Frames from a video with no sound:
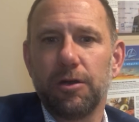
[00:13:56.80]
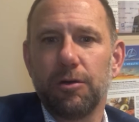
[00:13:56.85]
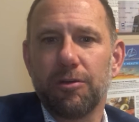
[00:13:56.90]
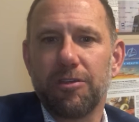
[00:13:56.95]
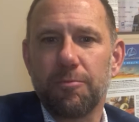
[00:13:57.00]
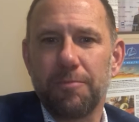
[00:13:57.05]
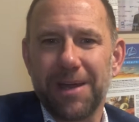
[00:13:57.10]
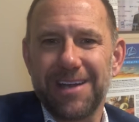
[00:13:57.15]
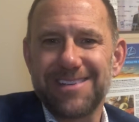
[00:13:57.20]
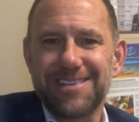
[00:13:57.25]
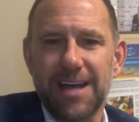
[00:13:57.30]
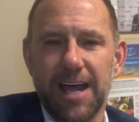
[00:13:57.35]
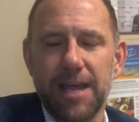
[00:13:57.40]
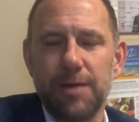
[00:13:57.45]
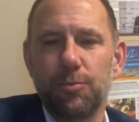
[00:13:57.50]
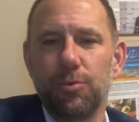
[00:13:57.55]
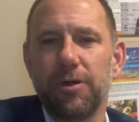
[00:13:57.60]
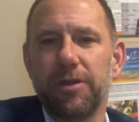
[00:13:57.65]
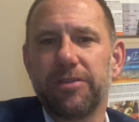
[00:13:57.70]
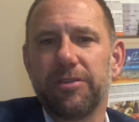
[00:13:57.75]
spend
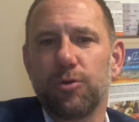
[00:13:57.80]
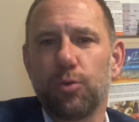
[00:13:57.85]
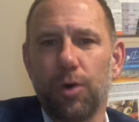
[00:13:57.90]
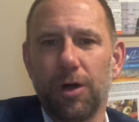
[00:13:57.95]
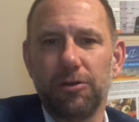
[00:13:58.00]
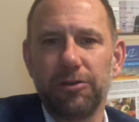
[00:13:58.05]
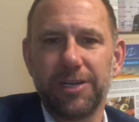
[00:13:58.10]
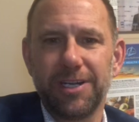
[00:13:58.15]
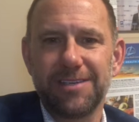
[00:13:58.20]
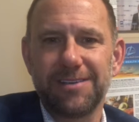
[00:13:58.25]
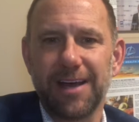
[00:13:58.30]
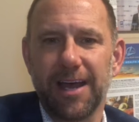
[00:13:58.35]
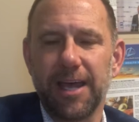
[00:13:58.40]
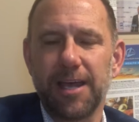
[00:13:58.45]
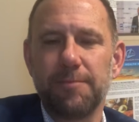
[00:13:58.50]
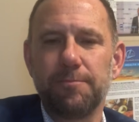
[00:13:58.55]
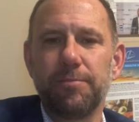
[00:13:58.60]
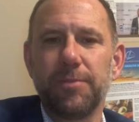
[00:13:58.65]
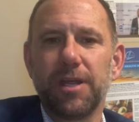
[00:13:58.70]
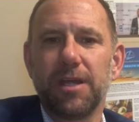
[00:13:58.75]
time with, quality
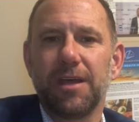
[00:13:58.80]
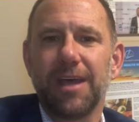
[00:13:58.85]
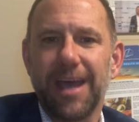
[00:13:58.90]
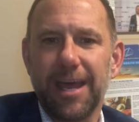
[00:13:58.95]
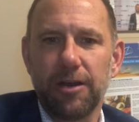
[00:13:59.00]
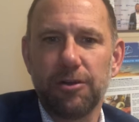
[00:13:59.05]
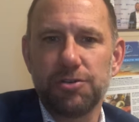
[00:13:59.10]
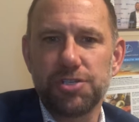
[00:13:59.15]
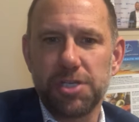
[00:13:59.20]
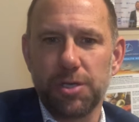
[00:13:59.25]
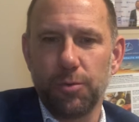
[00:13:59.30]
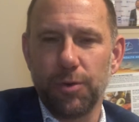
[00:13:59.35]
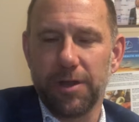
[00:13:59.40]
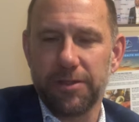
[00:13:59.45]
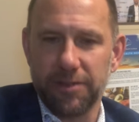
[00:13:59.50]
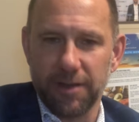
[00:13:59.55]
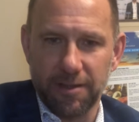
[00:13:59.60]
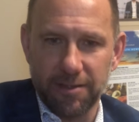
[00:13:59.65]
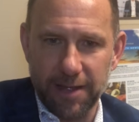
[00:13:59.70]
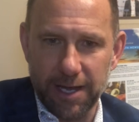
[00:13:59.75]
time, energy
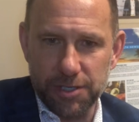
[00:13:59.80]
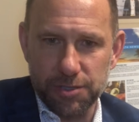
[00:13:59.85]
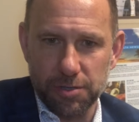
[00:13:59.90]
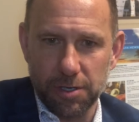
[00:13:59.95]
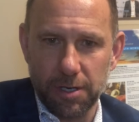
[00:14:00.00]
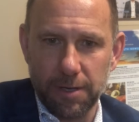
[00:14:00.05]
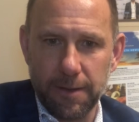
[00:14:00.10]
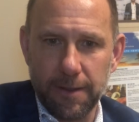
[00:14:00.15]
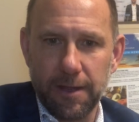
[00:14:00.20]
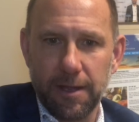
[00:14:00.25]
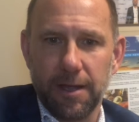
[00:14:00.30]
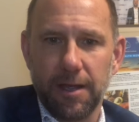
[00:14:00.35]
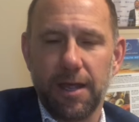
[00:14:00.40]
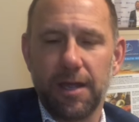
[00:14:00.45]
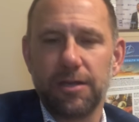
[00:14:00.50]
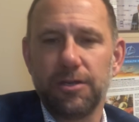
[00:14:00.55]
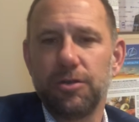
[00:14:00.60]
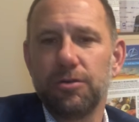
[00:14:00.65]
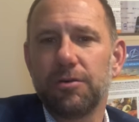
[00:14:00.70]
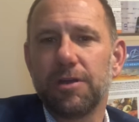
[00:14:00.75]
with, etc.
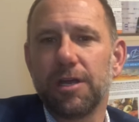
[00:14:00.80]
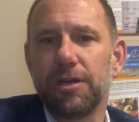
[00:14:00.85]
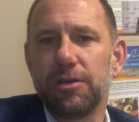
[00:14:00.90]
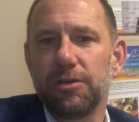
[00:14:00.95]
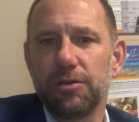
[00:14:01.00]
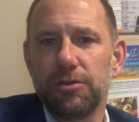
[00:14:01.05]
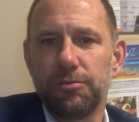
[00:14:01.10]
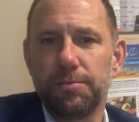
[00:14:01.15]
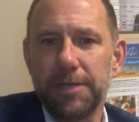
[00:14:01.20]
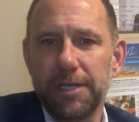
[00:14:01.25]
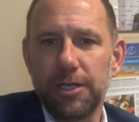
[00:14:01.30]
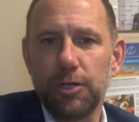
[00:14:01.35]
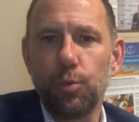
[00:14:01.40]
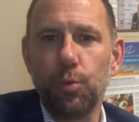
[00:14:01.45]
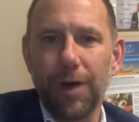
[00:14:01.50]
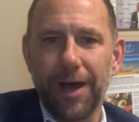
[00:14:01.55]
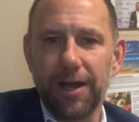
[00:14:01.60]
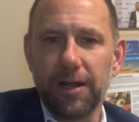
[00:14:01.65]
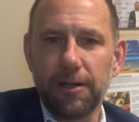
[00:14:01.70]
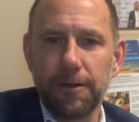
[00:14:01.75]
And you can be
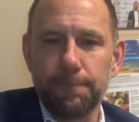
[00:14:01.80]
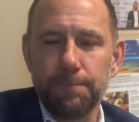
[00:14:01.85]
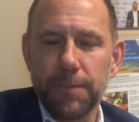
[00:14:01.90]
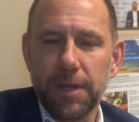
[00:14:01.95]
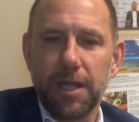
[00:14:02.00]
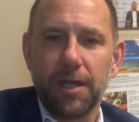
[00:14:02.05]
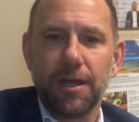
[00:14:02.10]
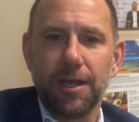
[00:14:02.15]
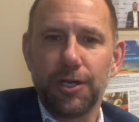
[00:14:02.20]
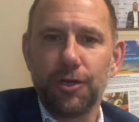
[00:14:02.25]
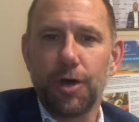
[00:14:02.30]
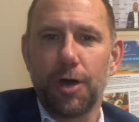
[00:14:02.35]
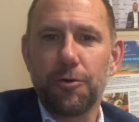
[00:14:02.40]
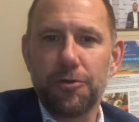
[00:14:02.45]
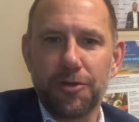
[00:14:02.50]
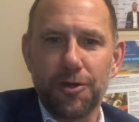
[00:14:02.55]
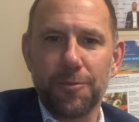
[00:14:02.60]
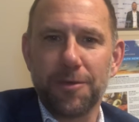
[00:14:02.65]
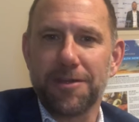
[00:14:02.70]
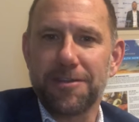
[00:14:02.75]
well. And you
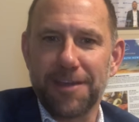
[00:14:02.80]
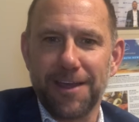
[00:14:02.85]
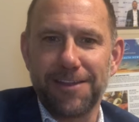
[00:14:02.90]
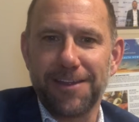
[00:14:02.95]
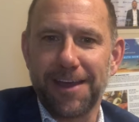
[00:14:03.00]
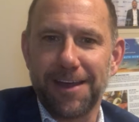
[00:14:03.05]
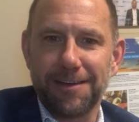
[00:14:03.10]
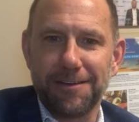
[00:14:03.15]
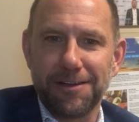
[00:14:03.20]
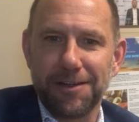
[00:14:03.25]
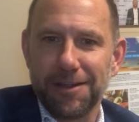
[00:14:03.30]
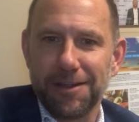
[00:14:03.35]
always hear me say that.